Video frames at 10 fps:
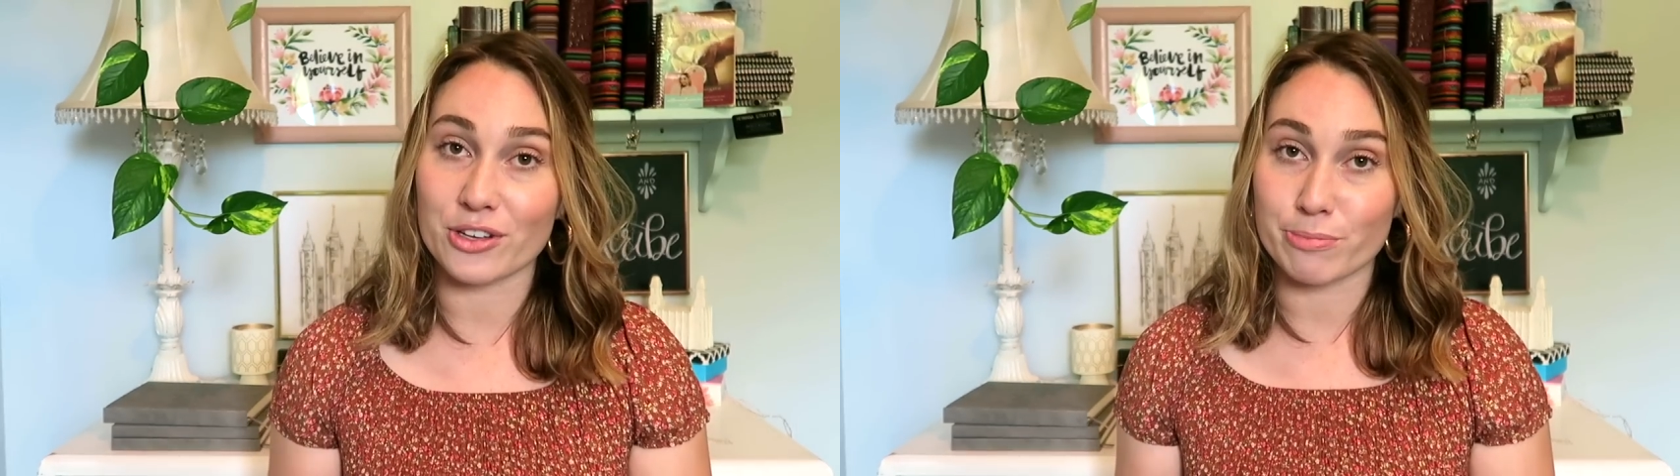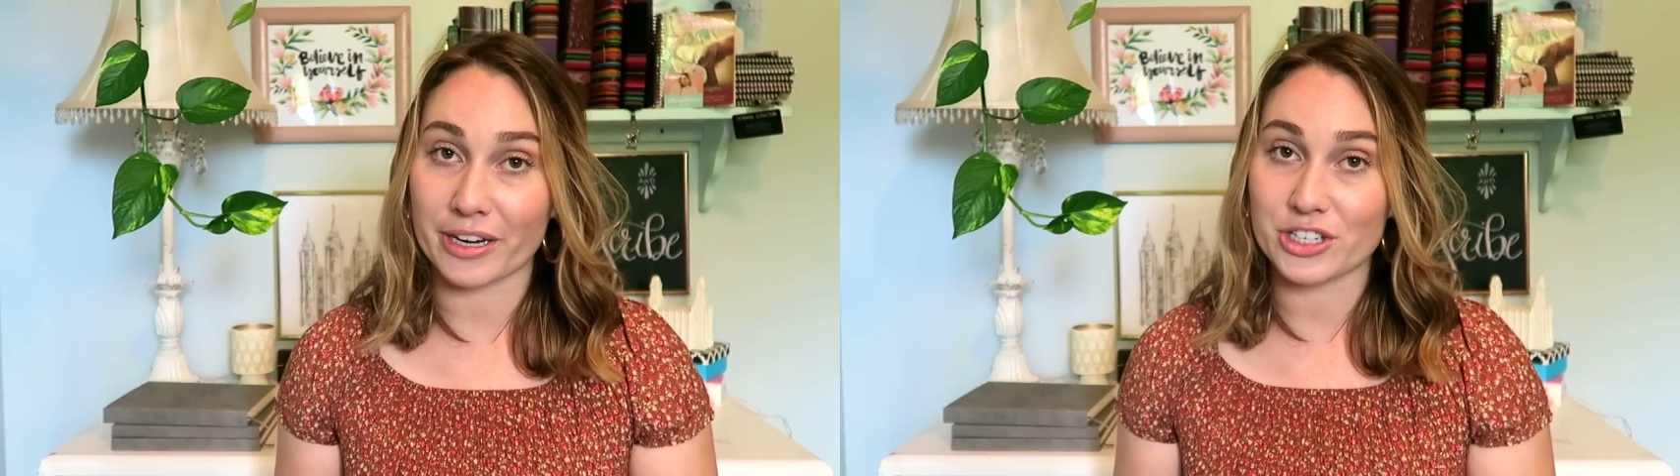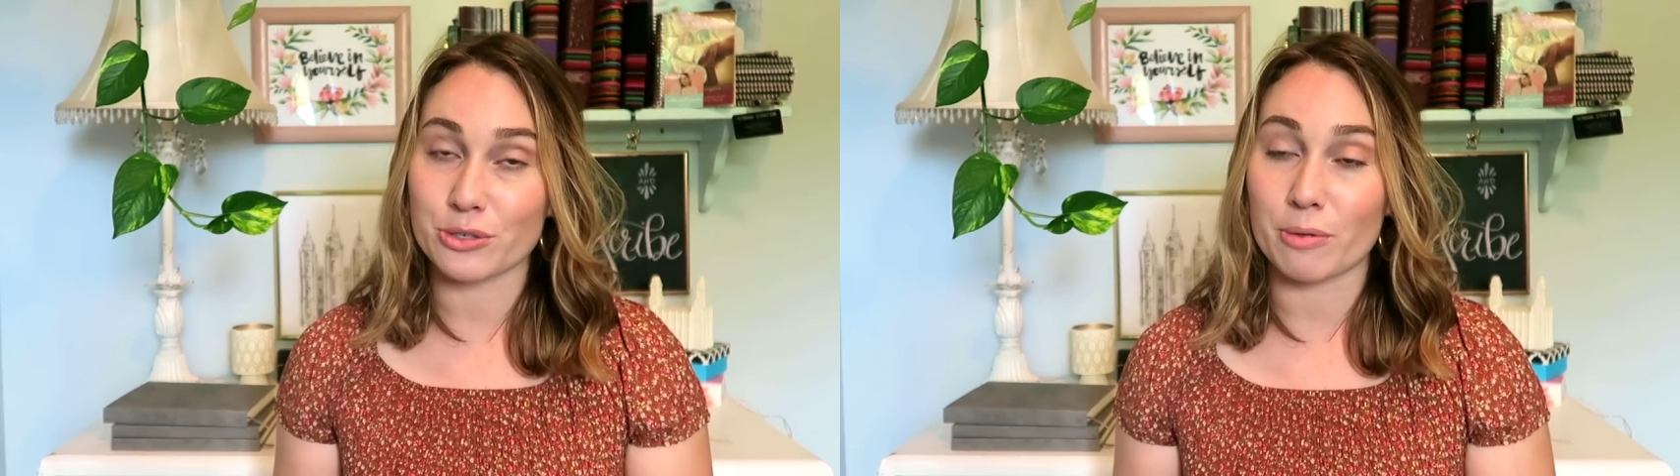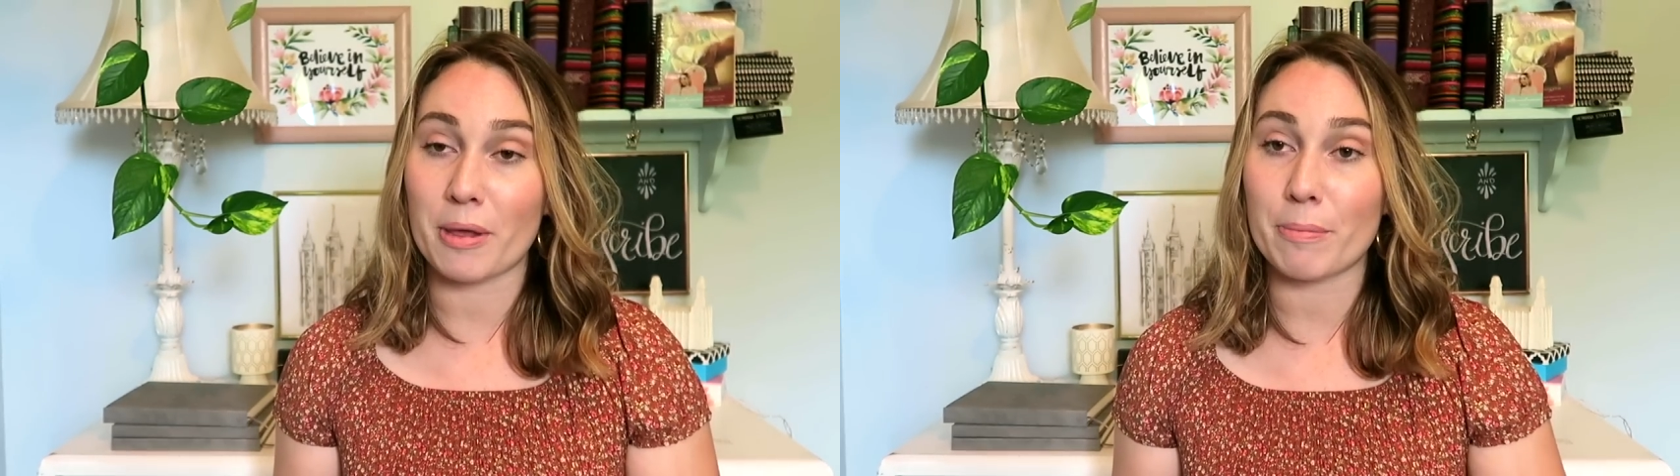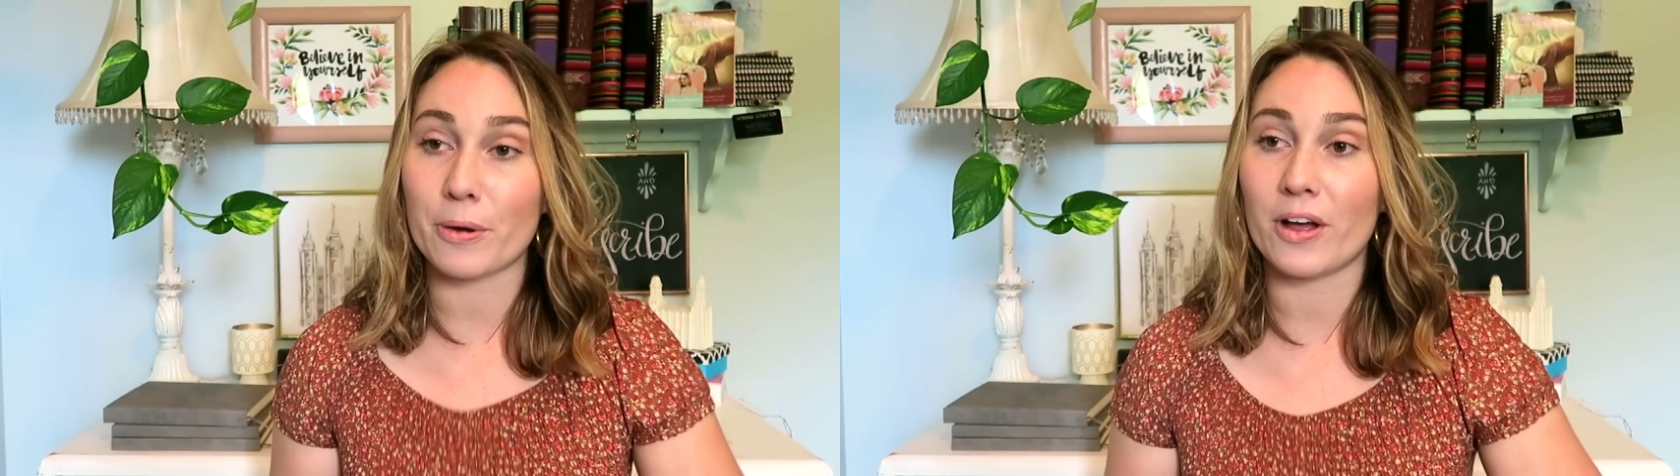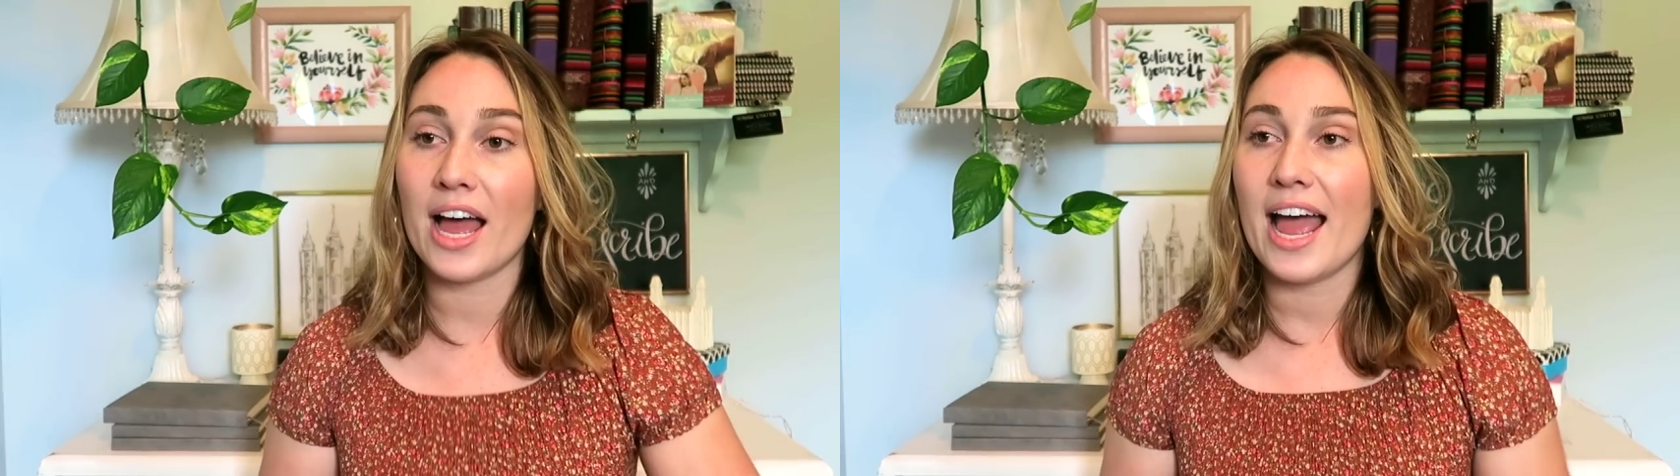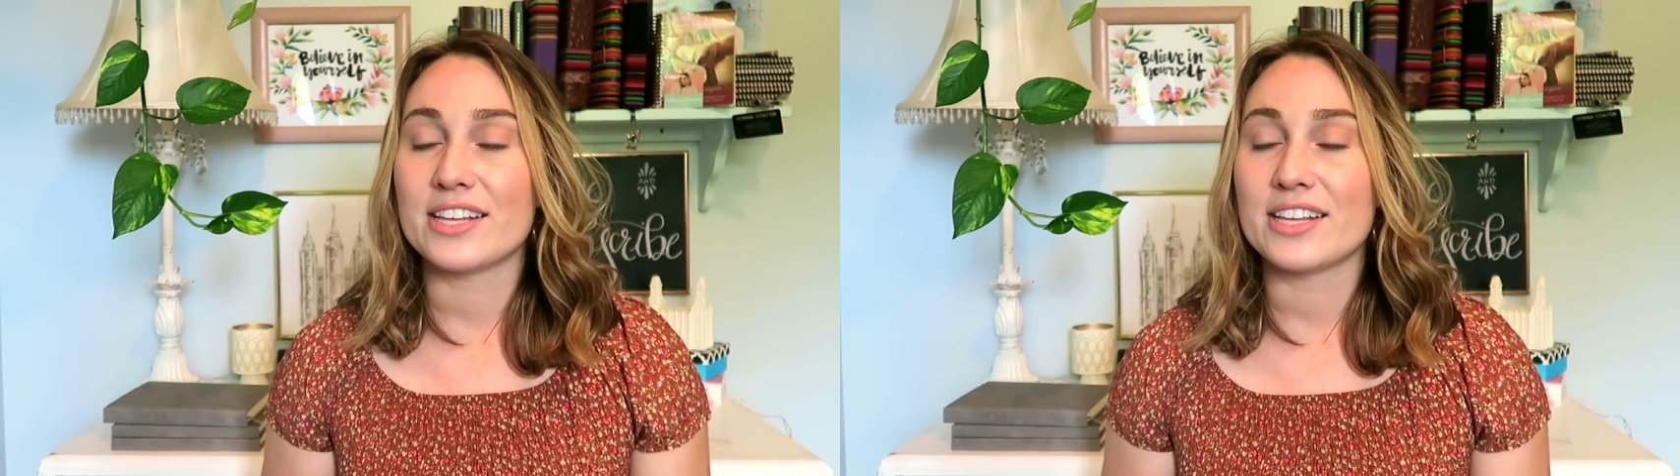those pictures with people